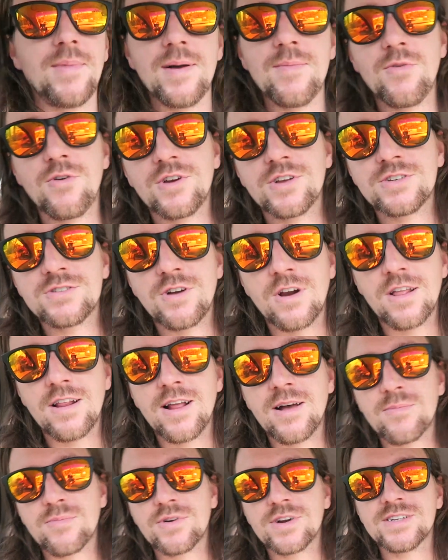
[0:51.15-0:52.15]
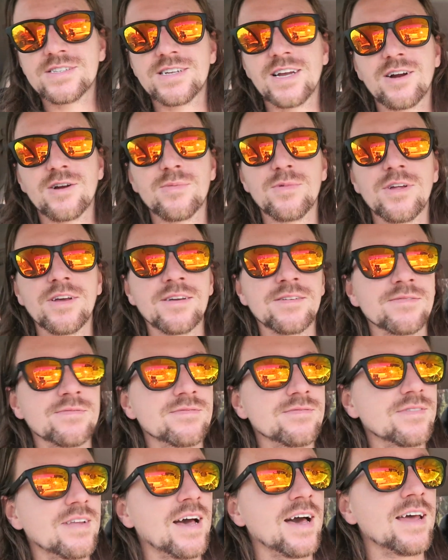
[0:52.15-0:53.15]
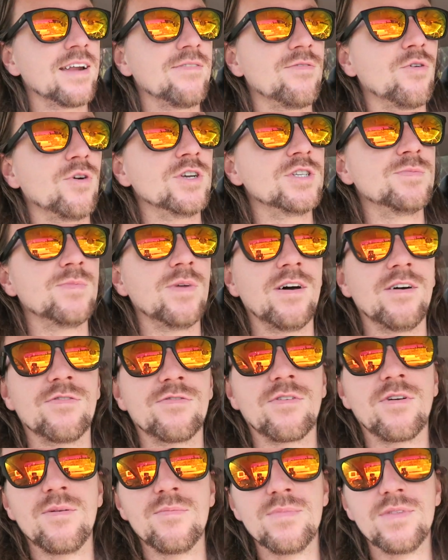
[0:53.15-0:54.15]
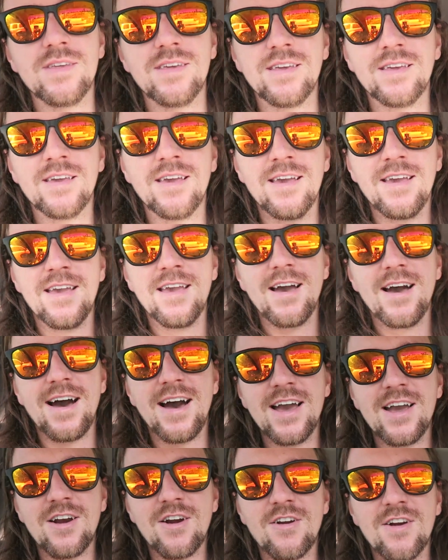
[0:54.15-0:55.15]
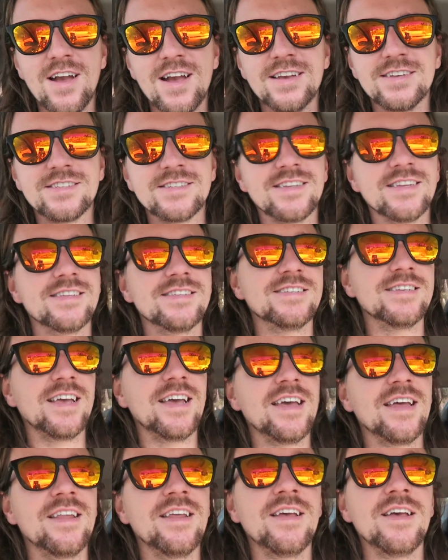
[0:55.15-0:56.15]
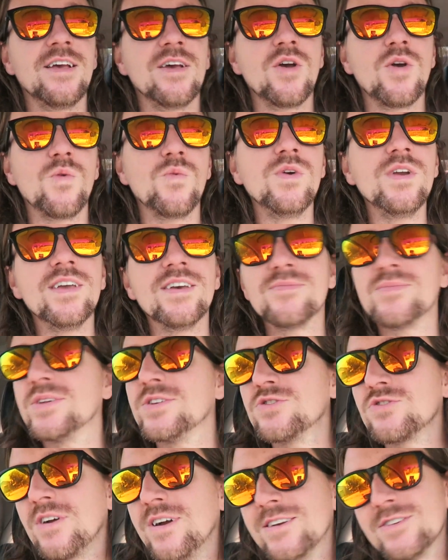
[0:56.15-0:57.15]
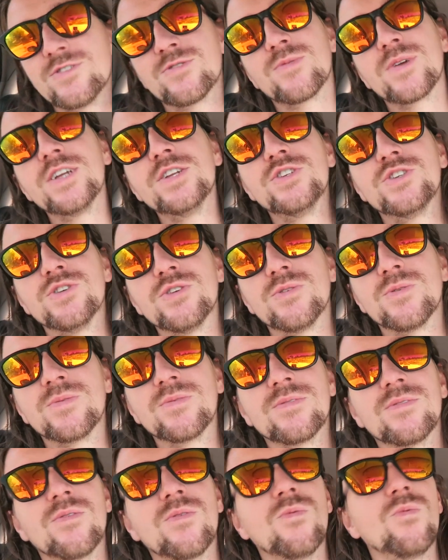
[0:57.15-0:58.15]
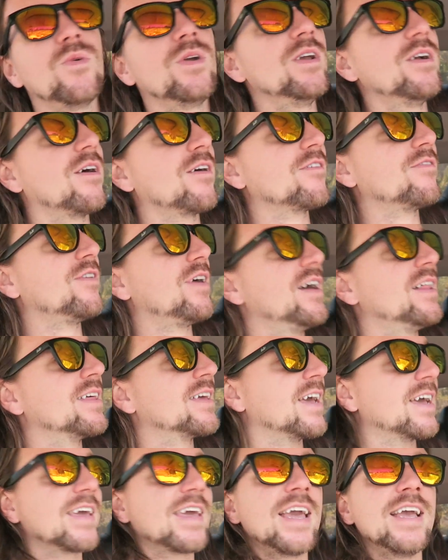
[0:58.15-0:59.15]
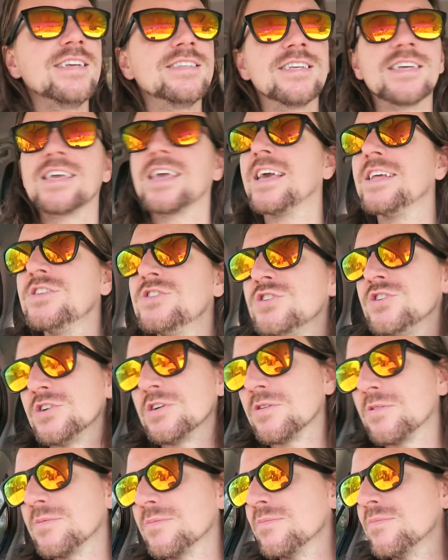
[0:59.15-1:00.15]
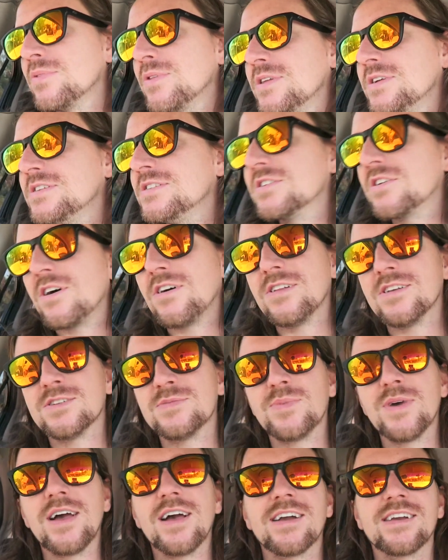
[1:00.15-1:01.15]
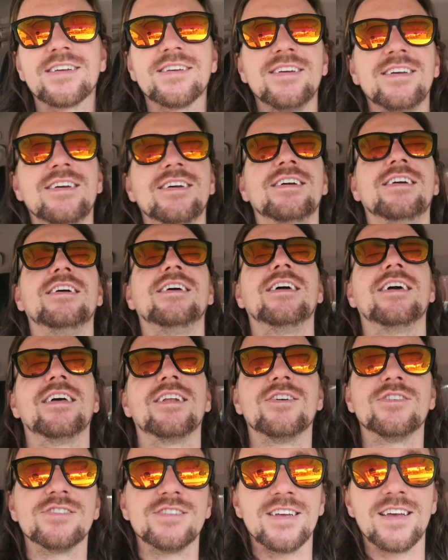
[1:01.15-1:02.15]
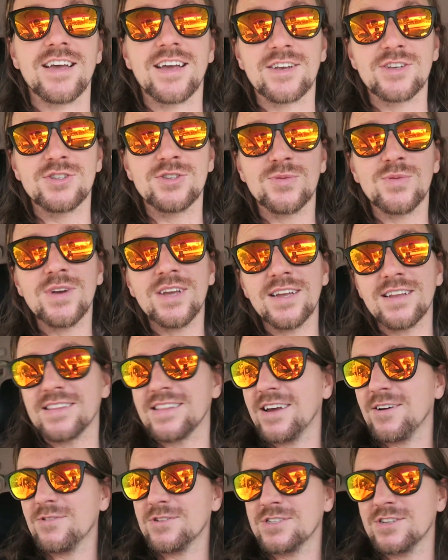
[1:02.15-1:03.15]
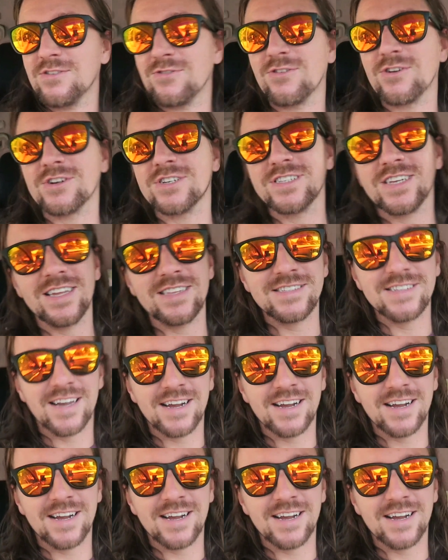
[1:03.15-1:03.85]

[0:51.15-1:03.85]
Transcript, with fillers: My morning started out pretty terribly. I had a voicemail from the IRS that said, "We have been trying to reach you. We are filing a case against you. Please call us back." I was like, sweet, that was the first 10